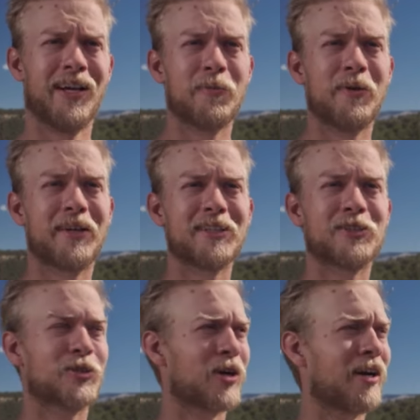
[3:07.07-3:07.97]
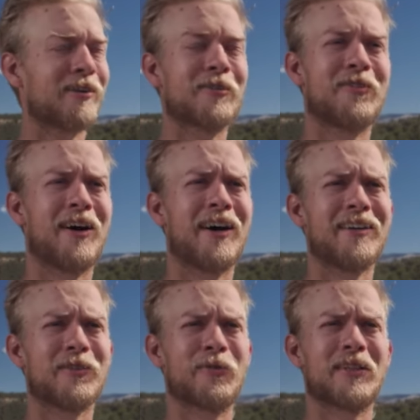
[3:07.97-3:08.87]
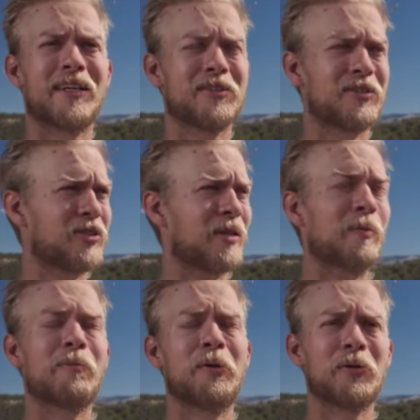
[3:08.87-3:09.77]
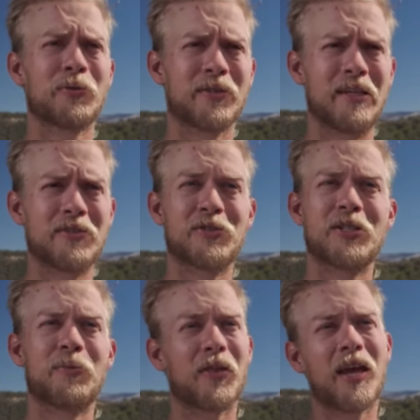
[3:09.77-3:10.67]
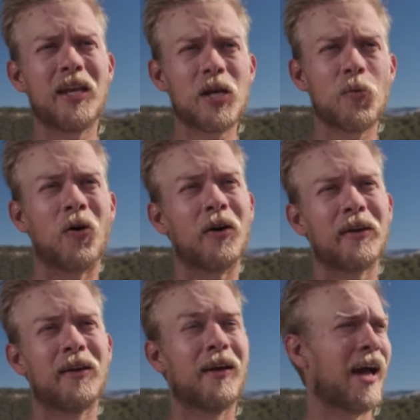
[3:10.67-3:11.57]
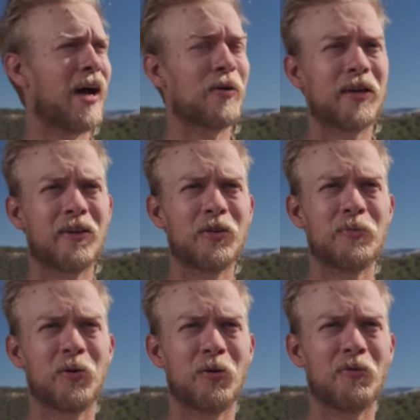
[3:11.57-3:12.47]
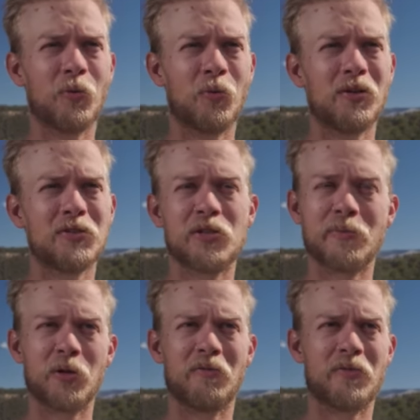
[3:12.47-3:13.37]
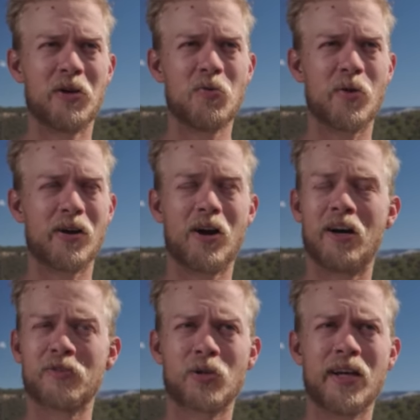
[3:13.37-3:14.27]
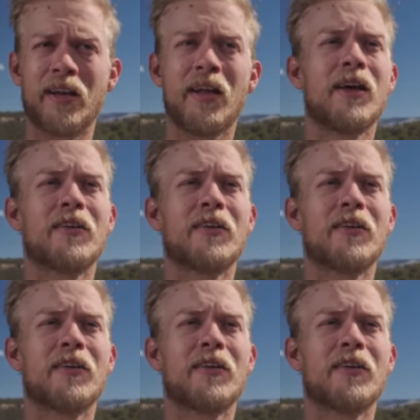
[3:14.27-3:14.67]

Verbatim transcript: because trying to find a relationship or build a relationship with anyone out here in the middle of the woods, in the middle of nowhere, off-grid,